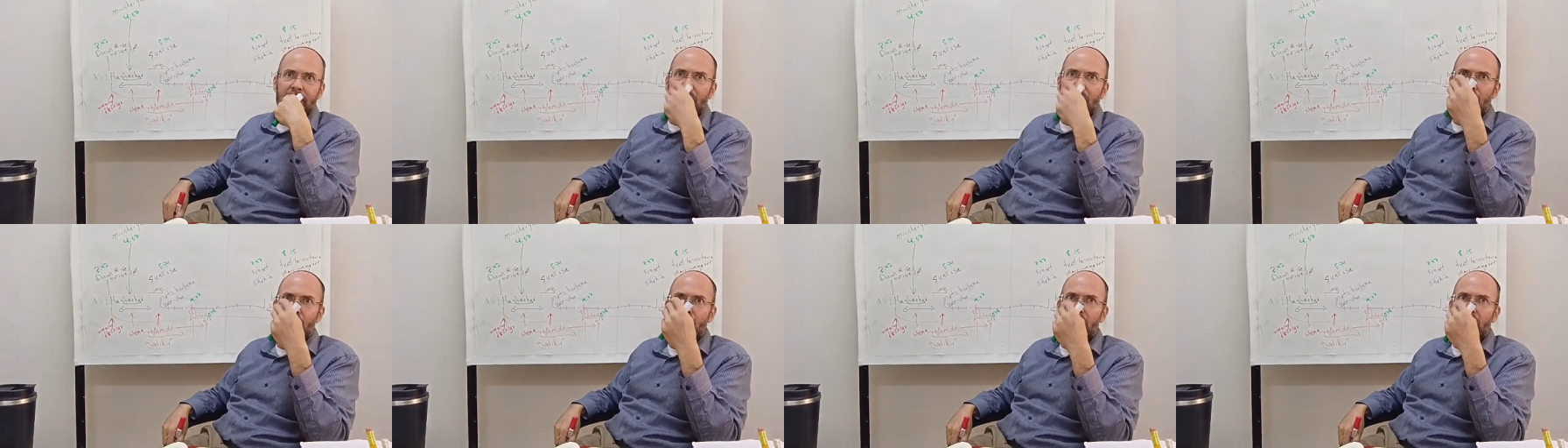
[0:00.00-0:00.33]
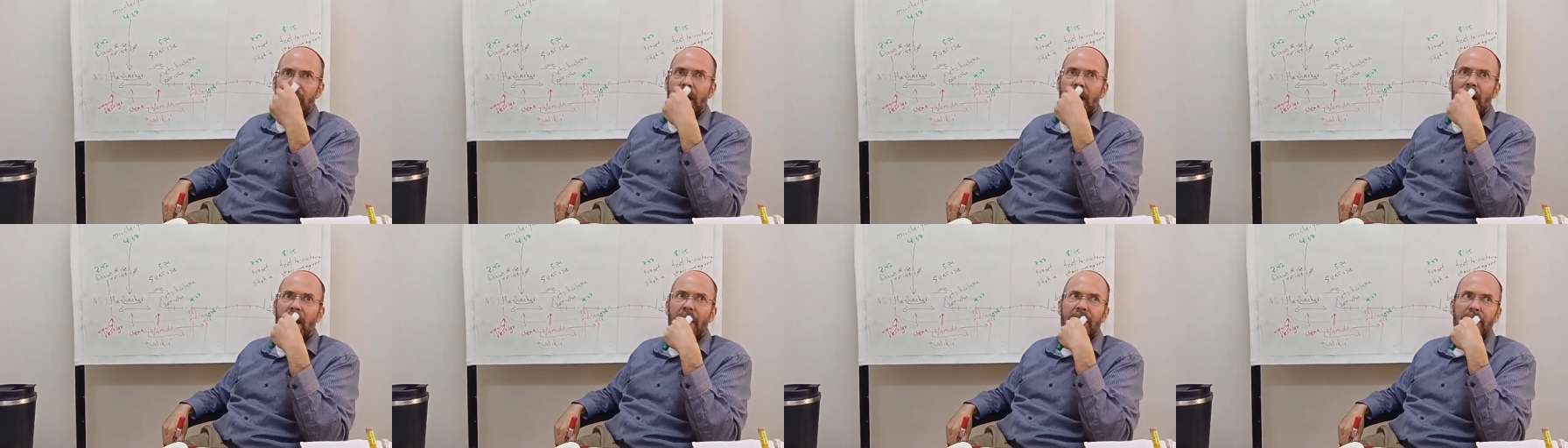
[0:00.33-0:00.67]

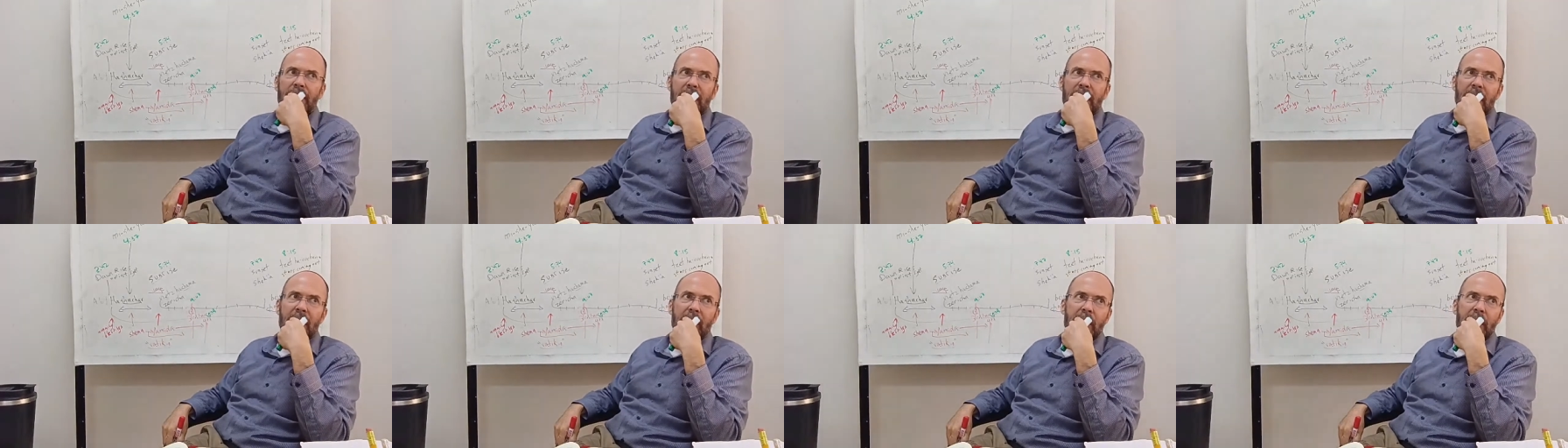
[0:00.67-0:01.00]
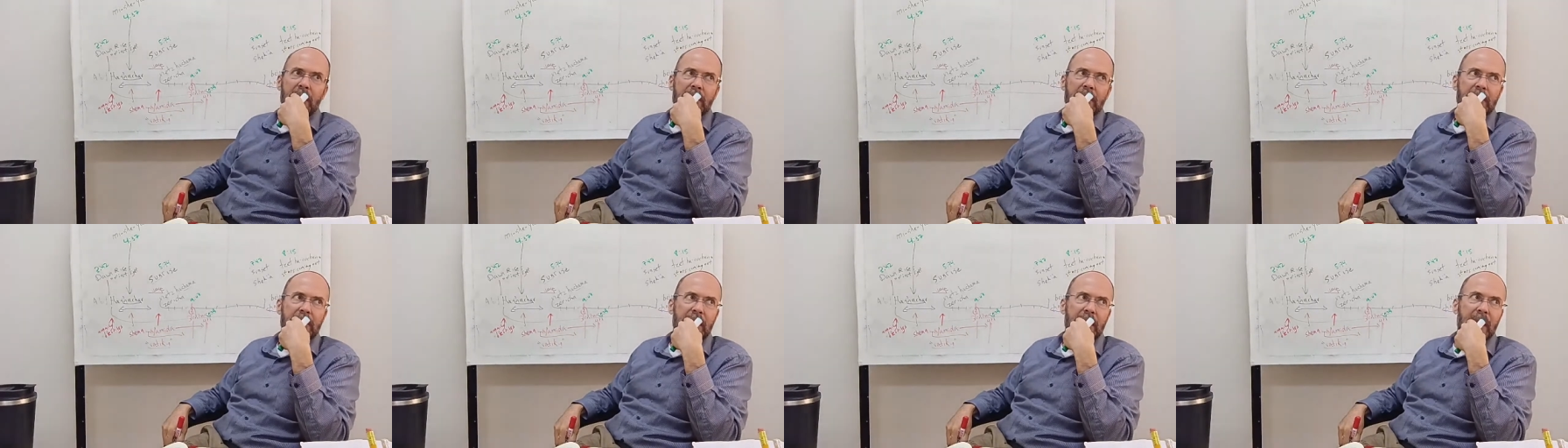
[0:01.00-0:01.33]
Usually half an hour
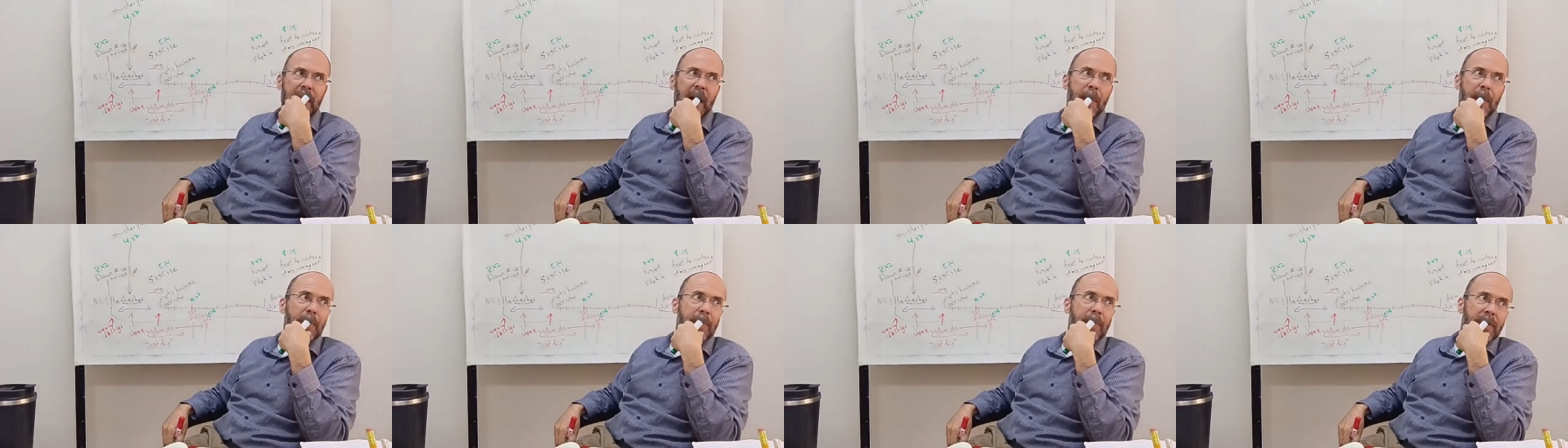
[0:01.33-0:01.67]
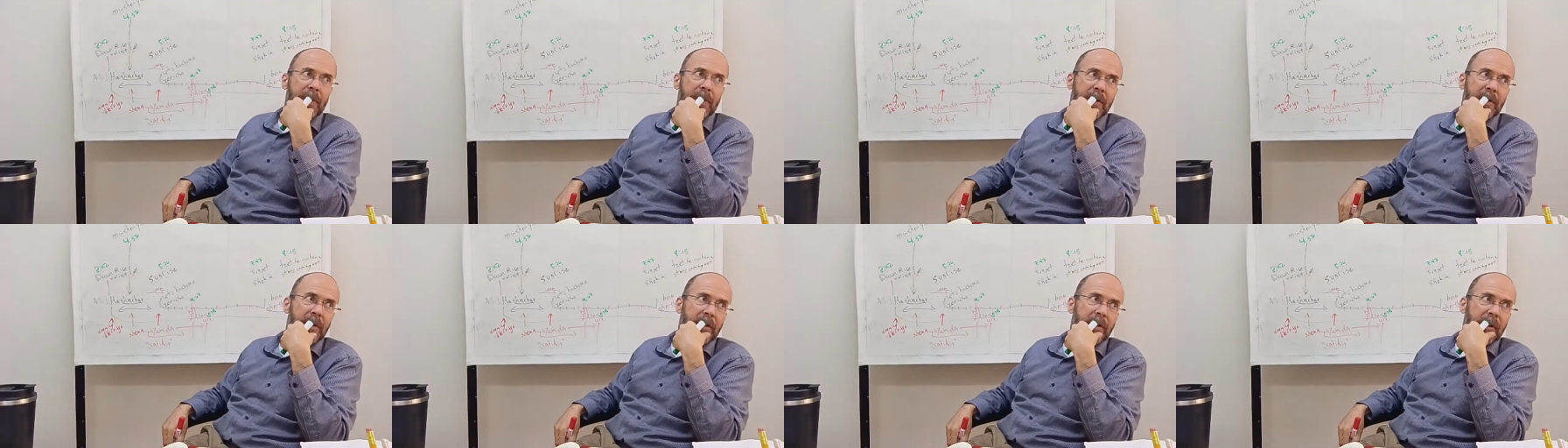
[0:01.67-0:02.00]
to get up
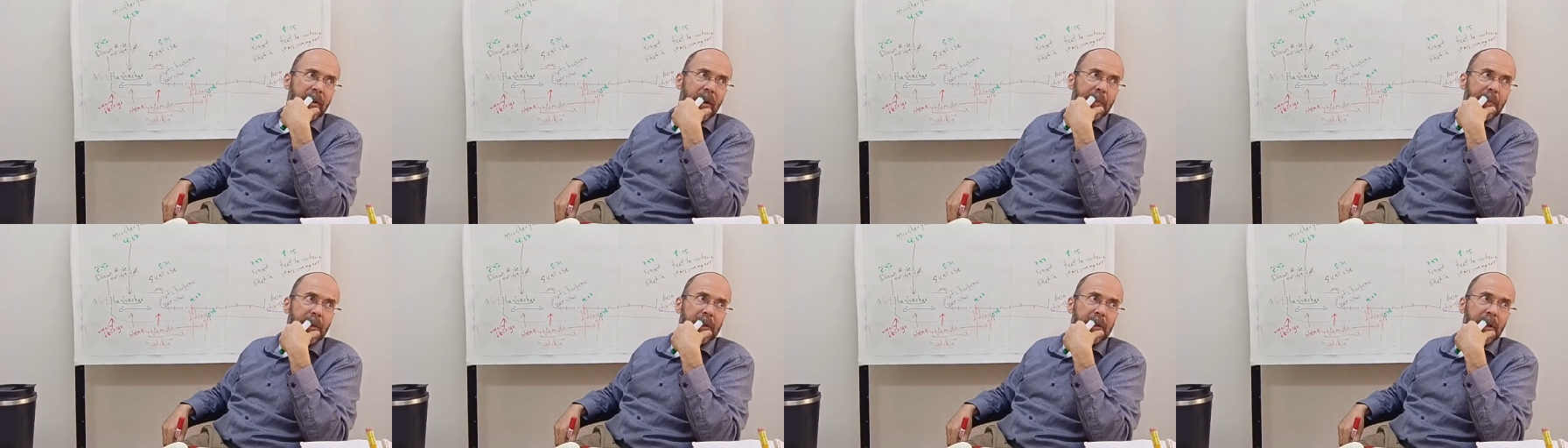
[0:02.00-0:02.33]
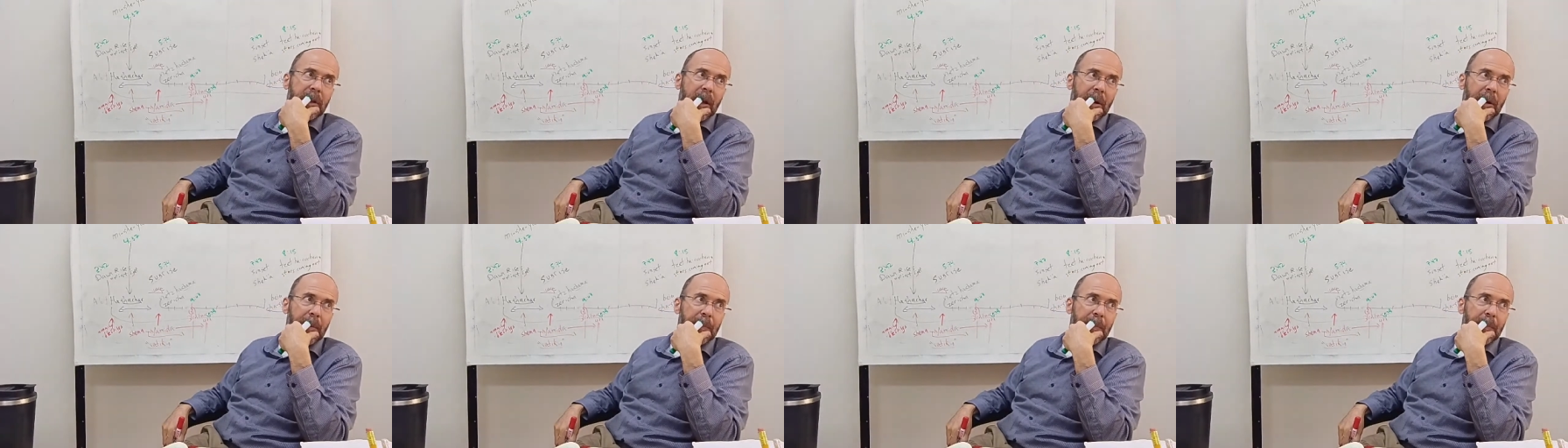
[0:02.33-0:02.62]
until the Amidah.